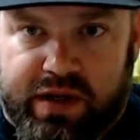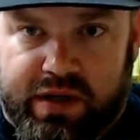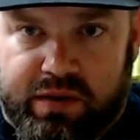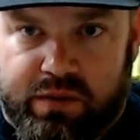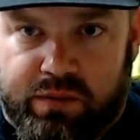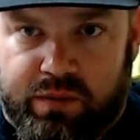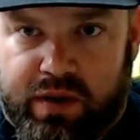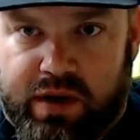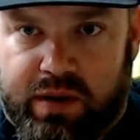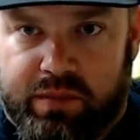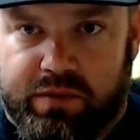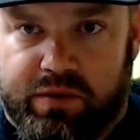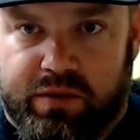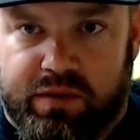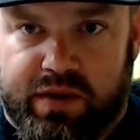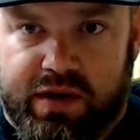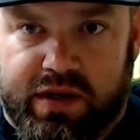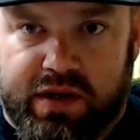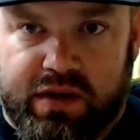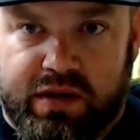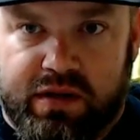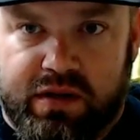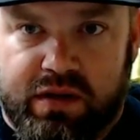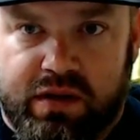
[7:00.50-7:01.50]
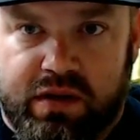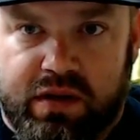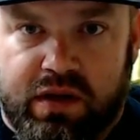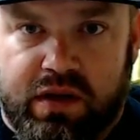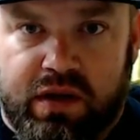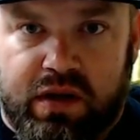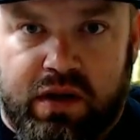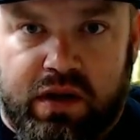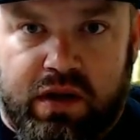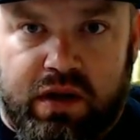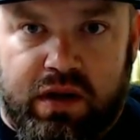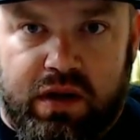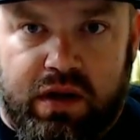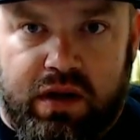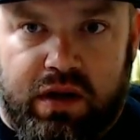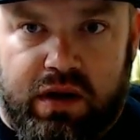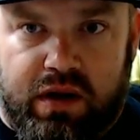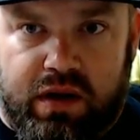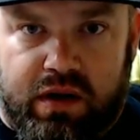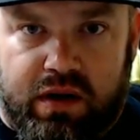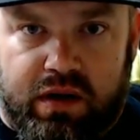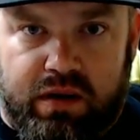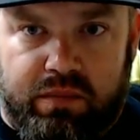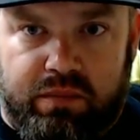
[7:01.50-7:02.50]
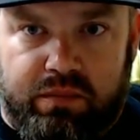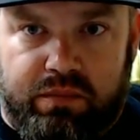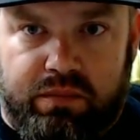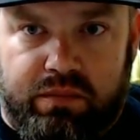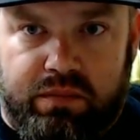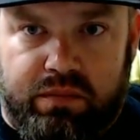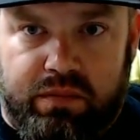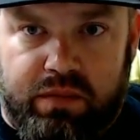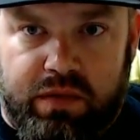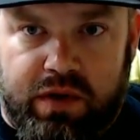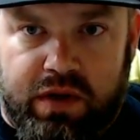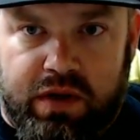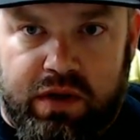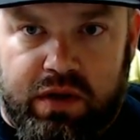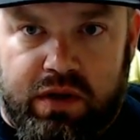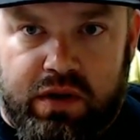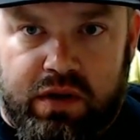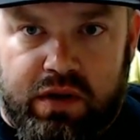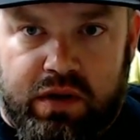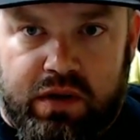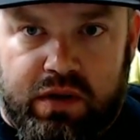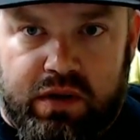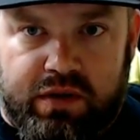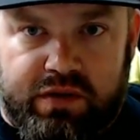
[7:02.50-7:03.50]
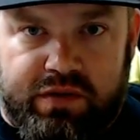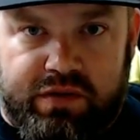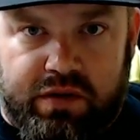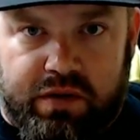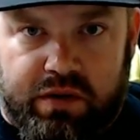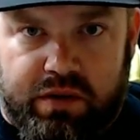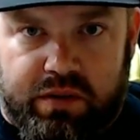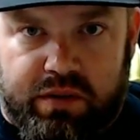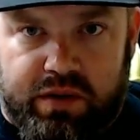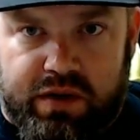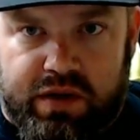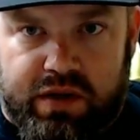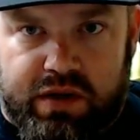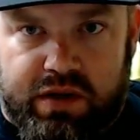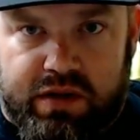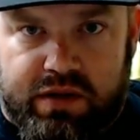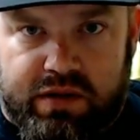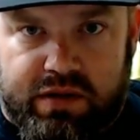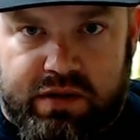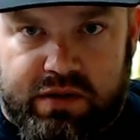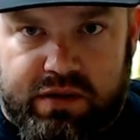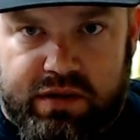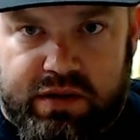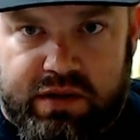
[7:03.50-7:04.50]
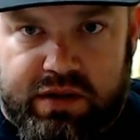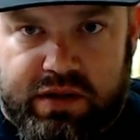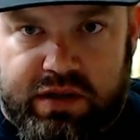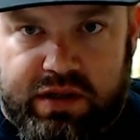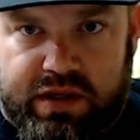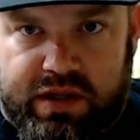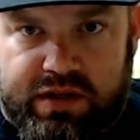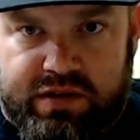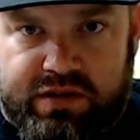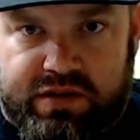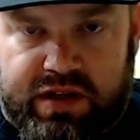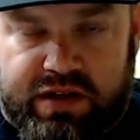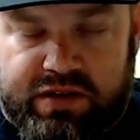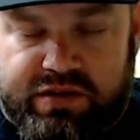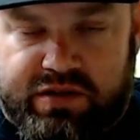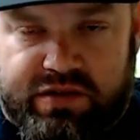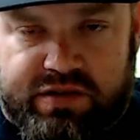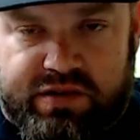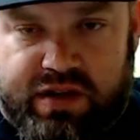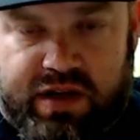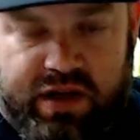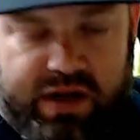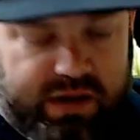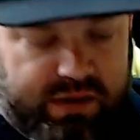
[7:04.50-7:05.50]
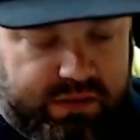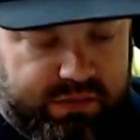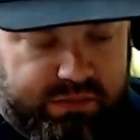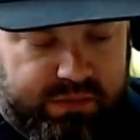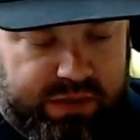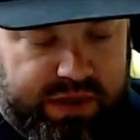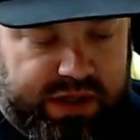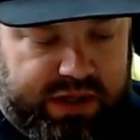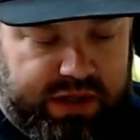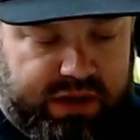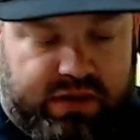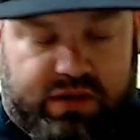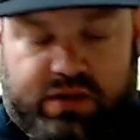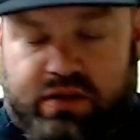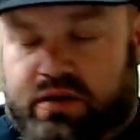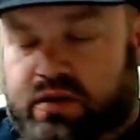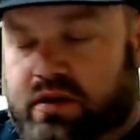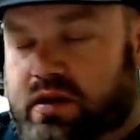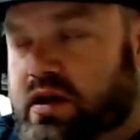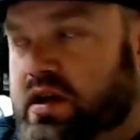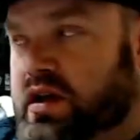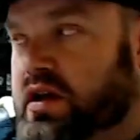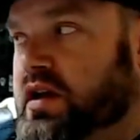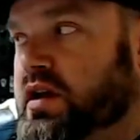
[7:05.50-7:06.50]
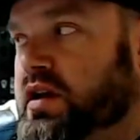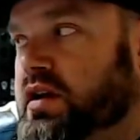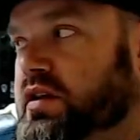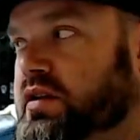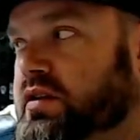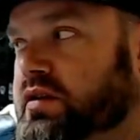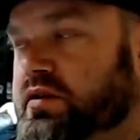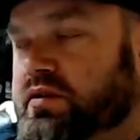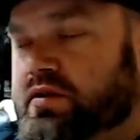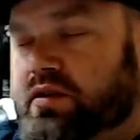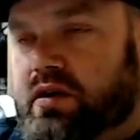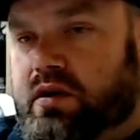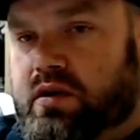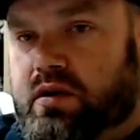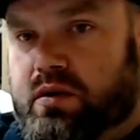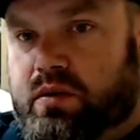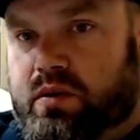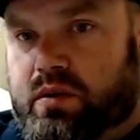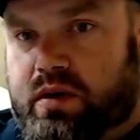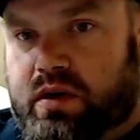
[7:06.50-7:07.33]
what I'm doing. Um, so that's just not me. So